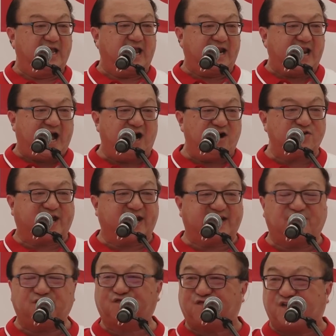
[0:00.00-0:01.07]
And how can
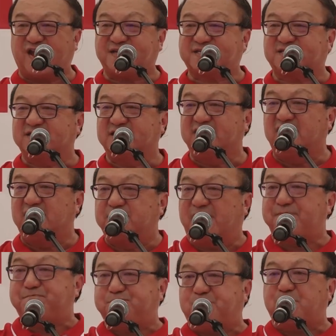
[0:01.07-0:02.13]
I face
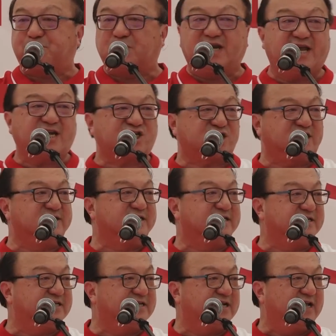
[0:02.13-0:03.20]
my population
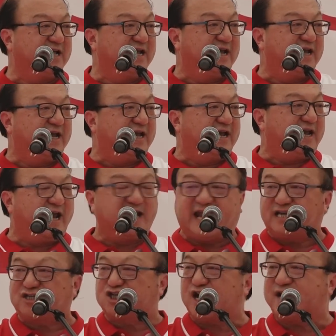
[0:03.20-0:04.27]
and
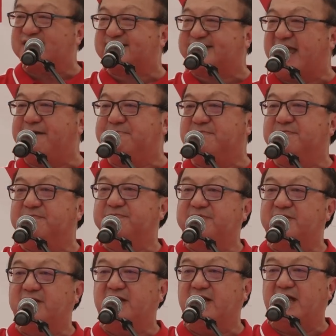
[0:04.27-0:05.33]
address them?
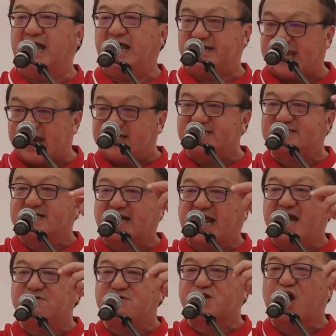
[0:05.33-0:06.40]
That is a
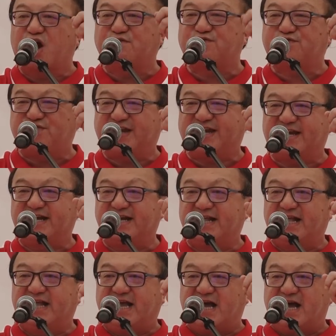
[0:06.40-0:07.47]
kind of conflict.
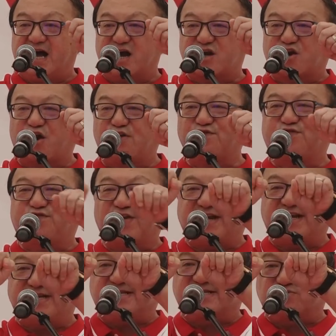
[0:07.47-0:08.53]
A
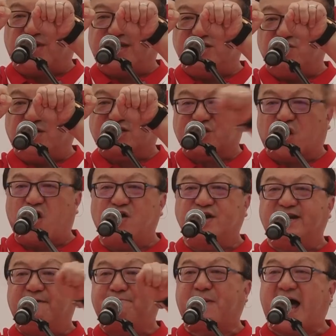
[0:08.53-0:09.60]
conflict is when you are
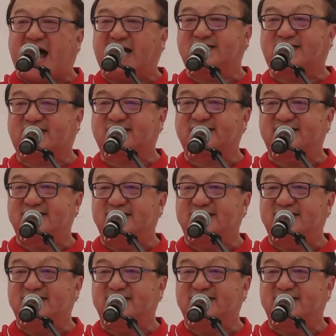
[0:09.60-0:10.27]
torn apart.